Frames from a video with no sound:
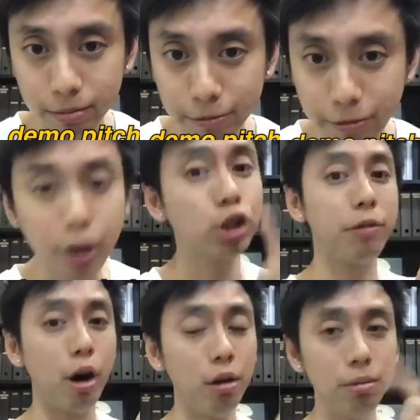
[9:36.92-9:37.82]
First of
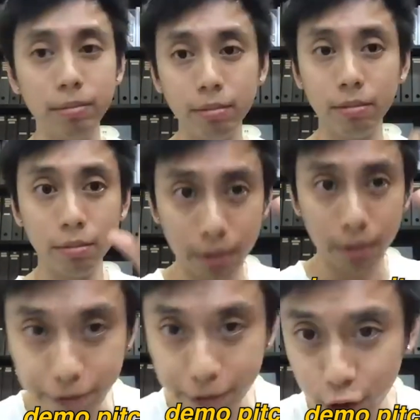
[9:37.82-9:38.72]
all,
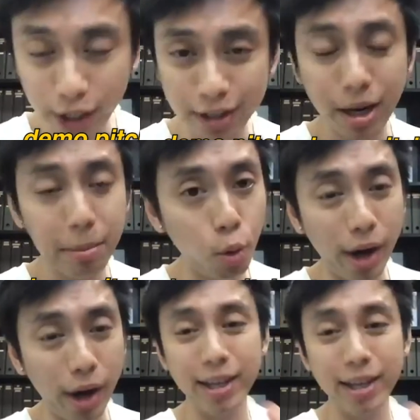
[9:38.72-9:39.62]
differentiator number
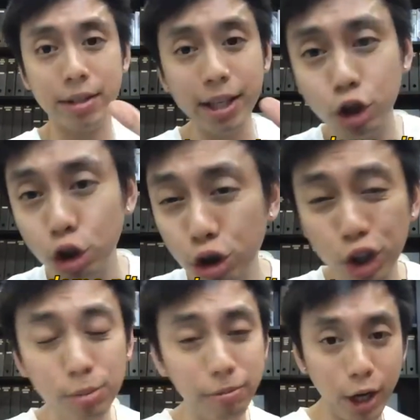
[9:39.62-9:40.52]
1 is this
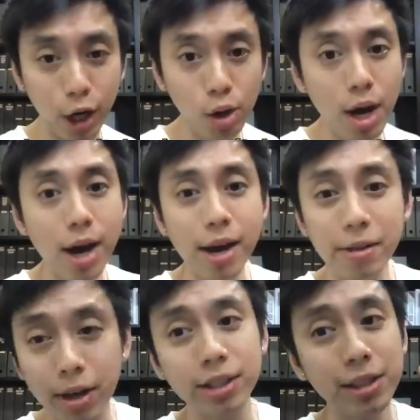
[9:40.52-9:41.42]
YouTube video
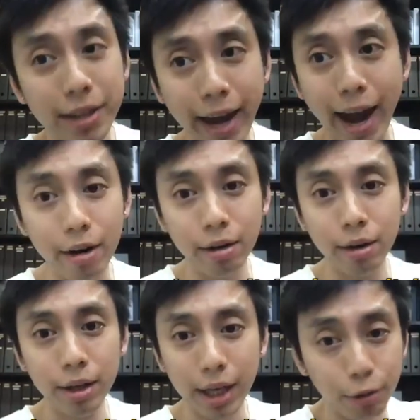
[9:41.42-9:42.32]
doesn't care
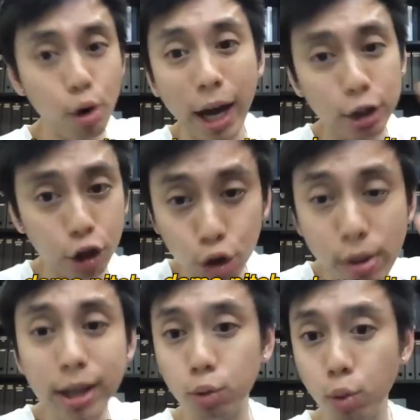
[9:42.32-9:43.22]
if you actually do
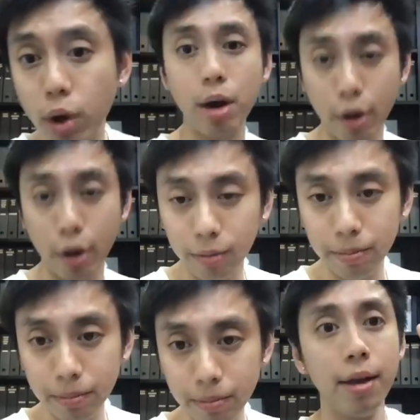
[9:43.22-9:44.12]
this workout or not.
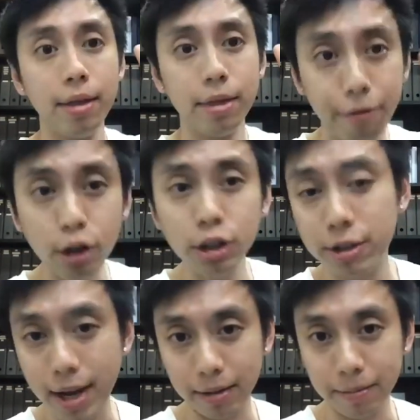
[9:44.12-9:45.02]
The first
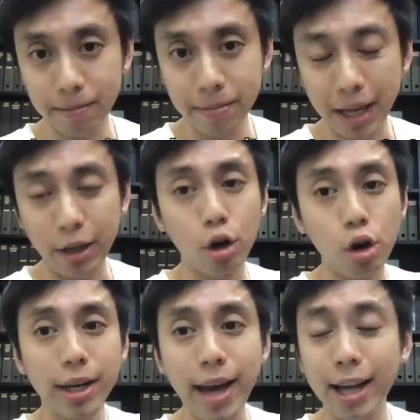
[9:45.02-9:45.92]
thing that you're going
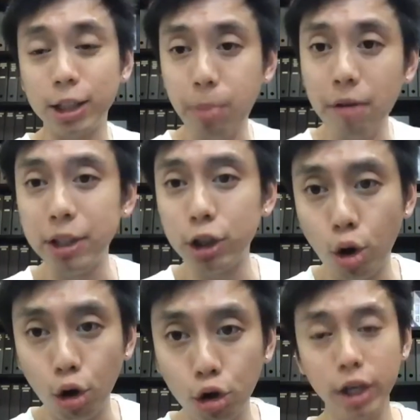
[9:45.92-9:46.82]
to get as part of this
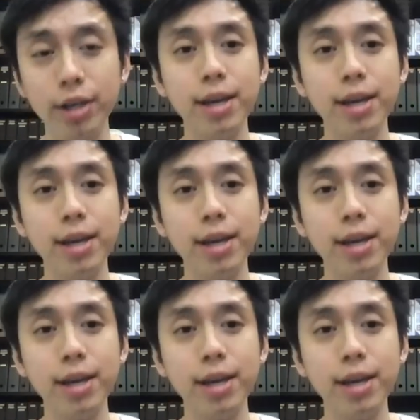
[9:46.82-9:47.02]
coaching